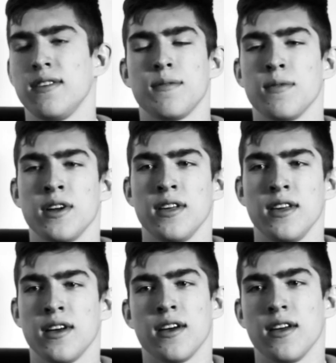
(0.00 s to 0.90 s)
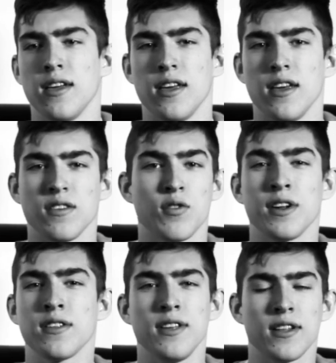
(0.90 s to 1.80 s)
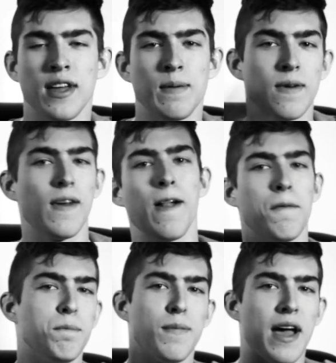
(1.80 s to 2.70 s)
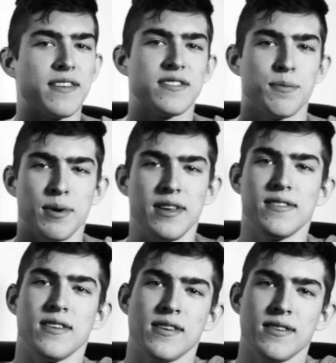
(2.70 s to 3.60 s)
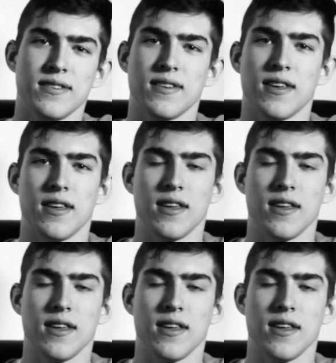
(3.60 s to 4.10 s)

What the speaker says: some really critically acclaimed masterpieces